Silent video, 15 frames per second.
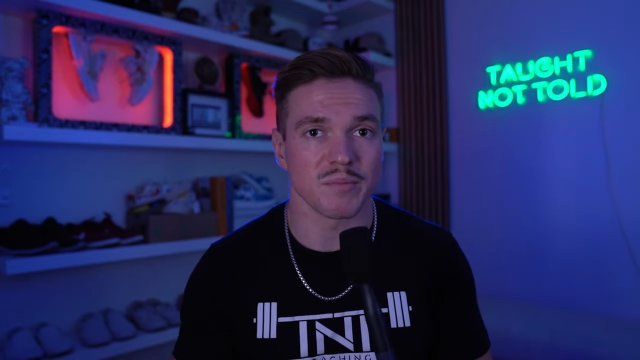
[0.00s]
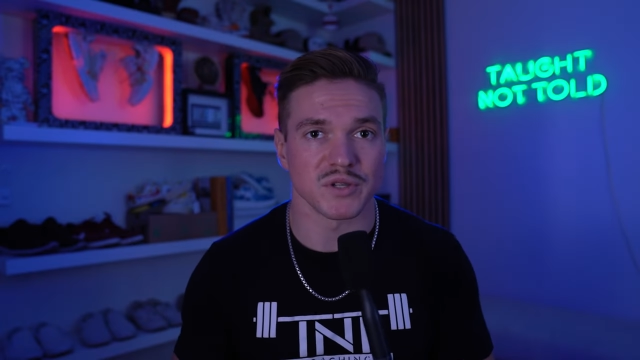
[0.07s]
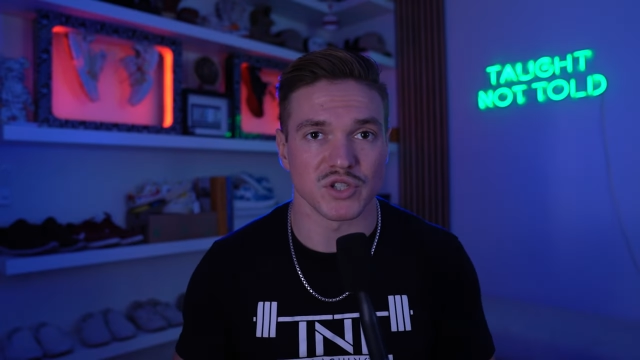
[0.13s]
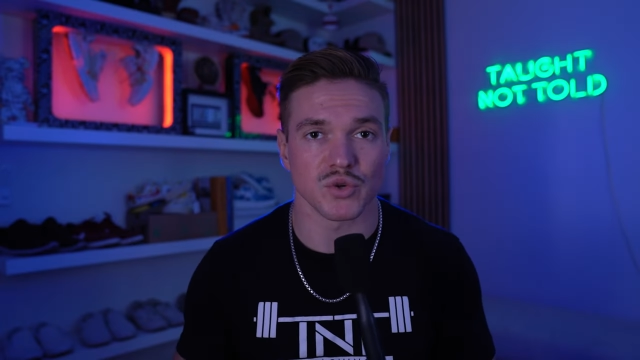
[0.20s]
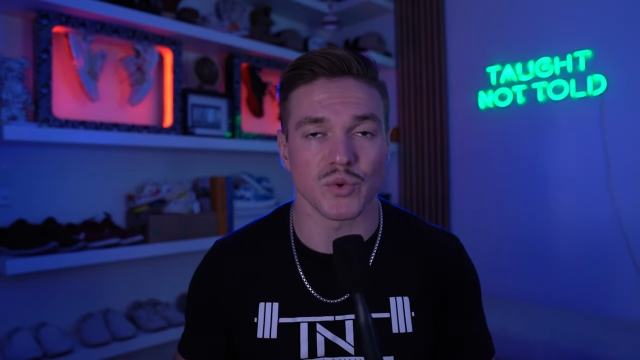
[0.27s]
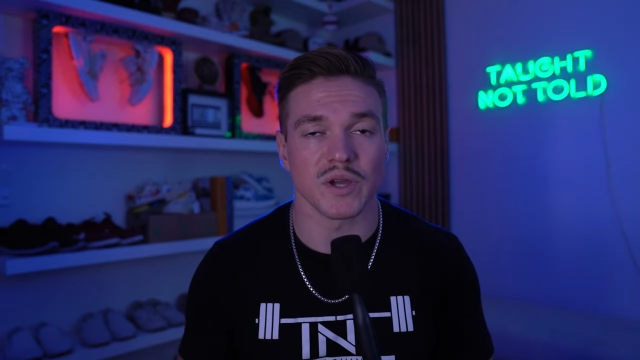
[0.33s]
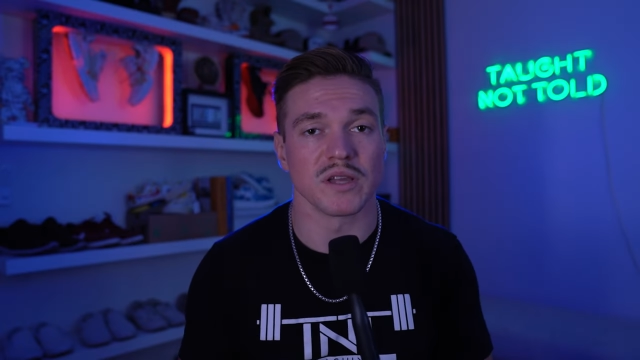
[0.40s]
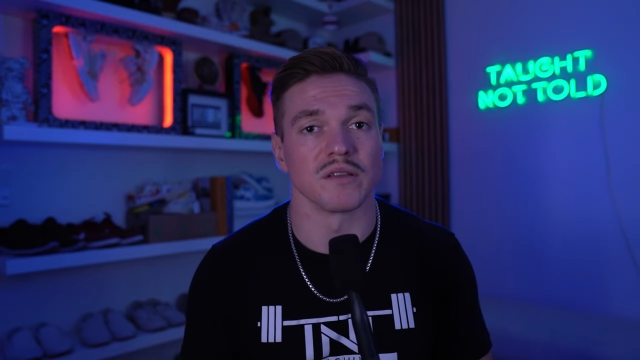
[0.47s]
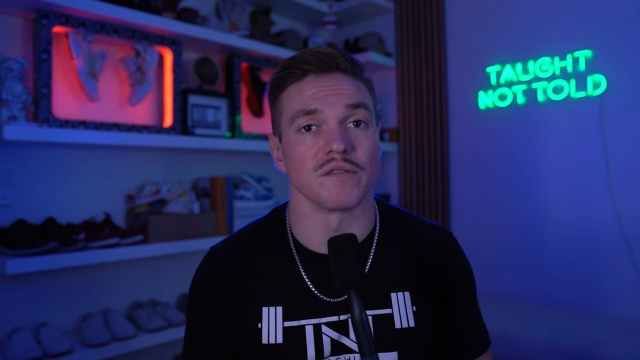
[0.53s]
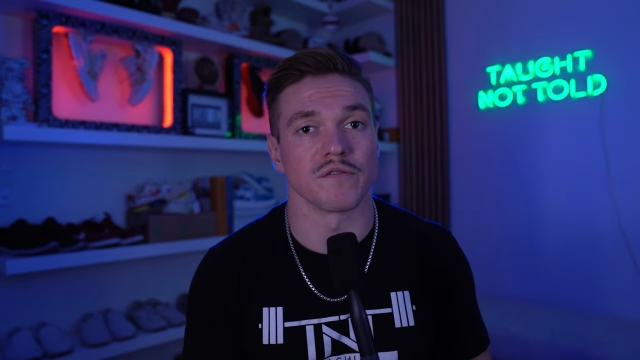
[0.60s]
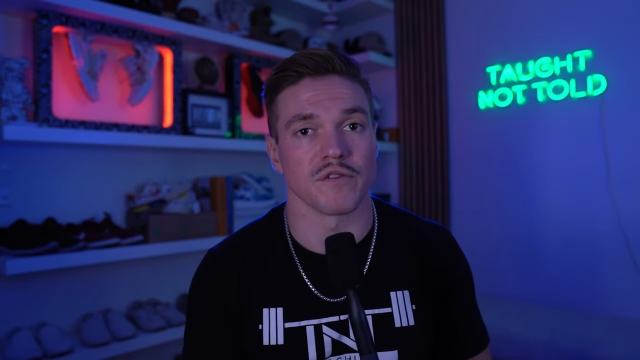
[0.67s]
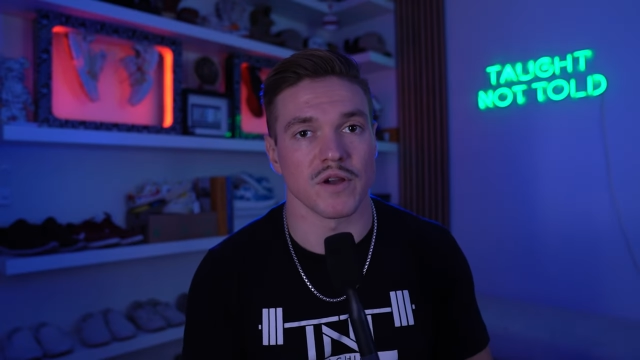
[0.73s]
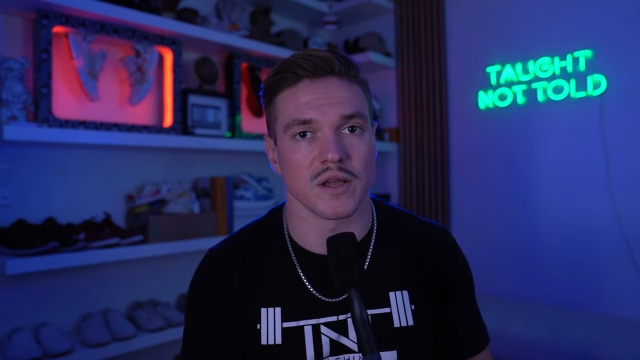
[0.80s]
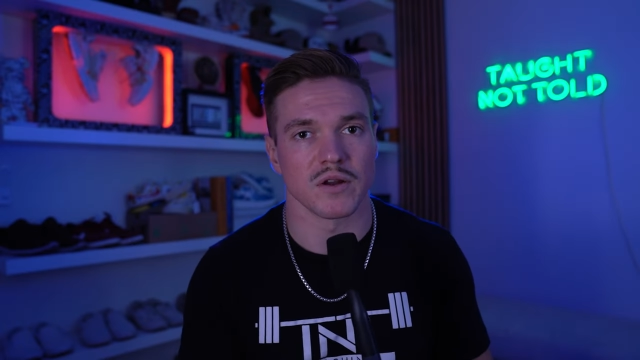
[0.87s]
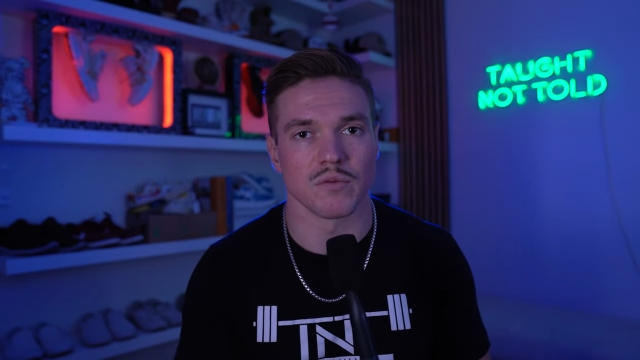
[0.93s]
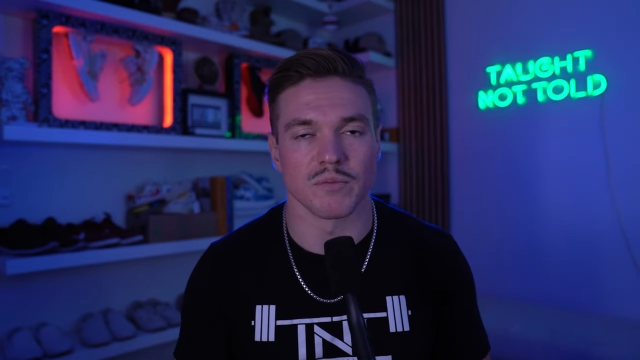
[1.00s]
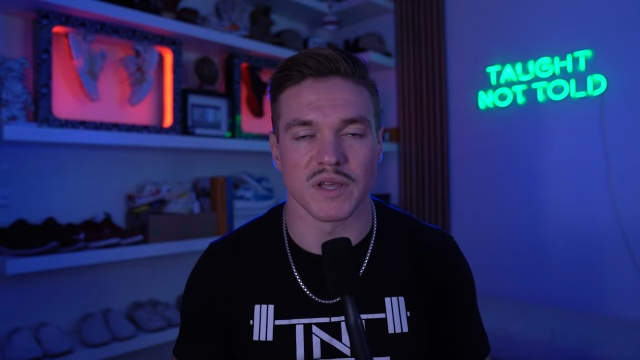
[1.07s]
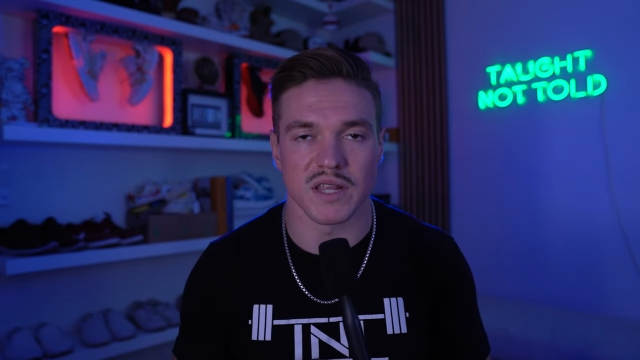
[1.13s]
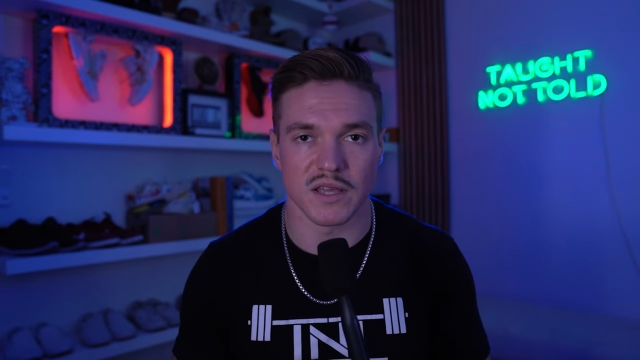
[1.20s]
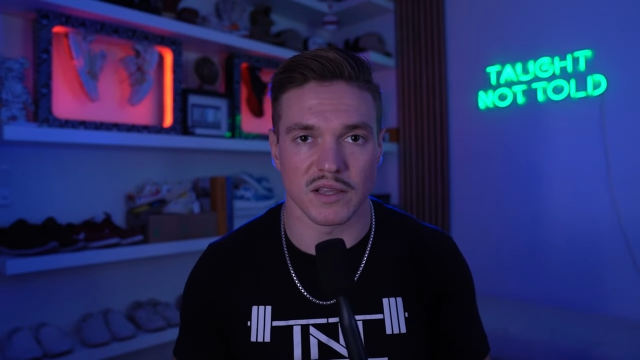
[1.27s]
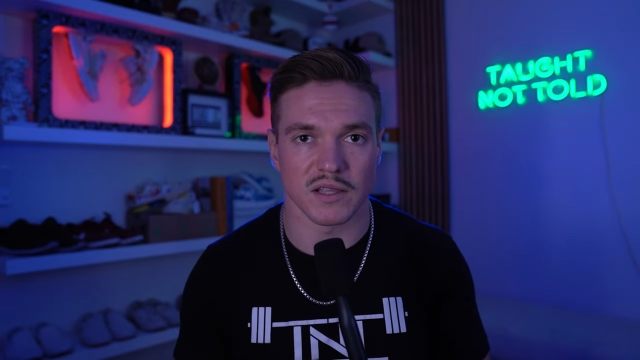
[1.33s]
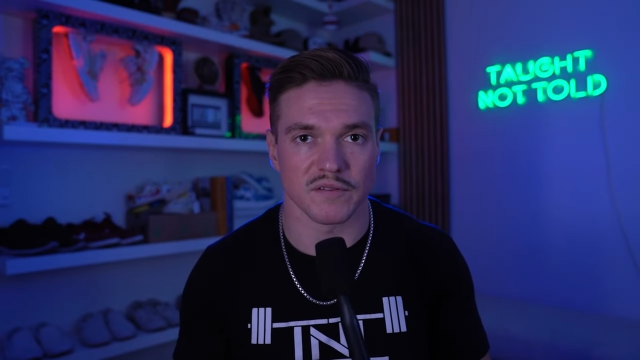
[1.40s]
between for
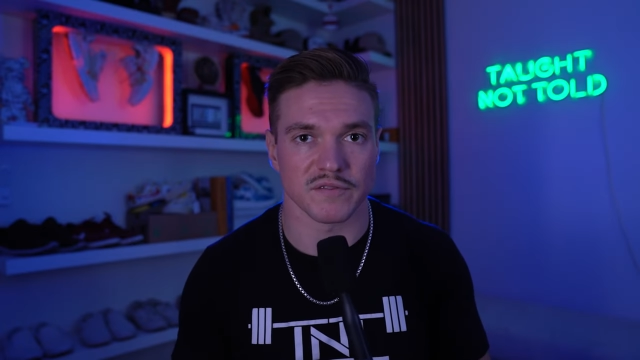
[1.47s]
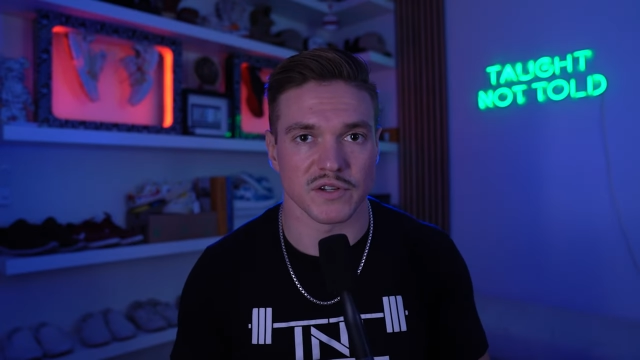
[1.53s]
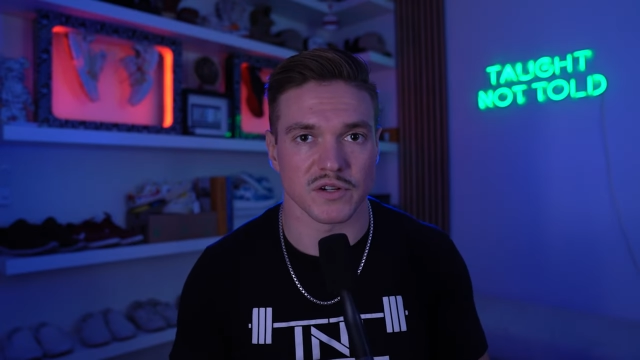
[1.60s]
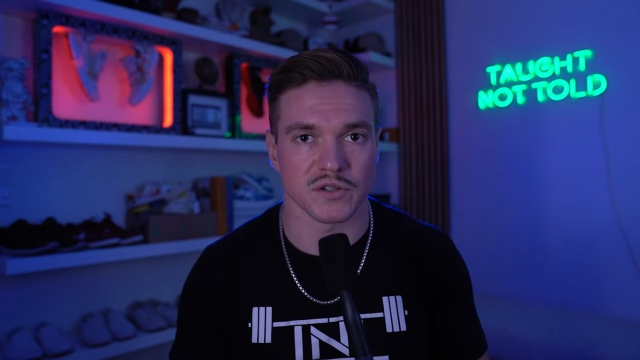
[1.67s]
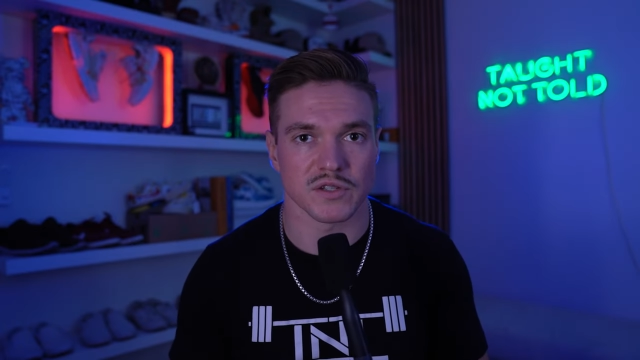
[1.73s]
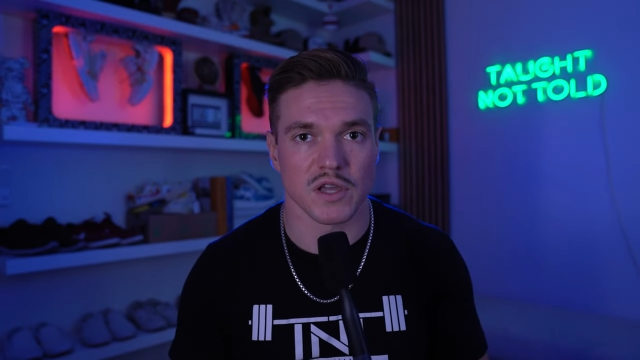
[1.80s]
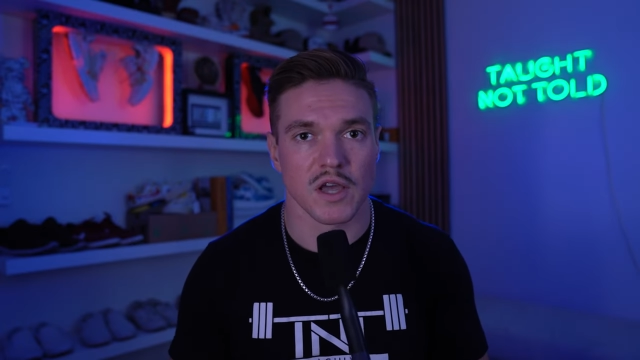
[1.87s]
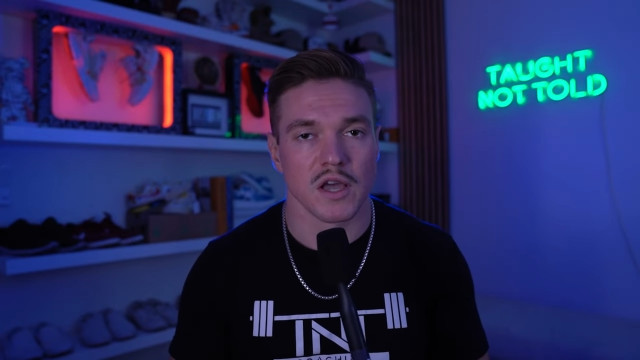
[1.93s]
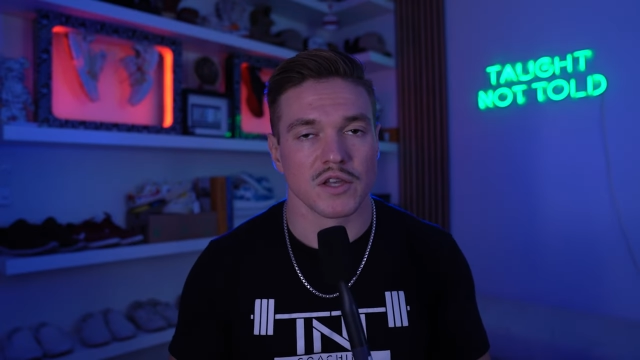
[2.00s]
intermediate lifters.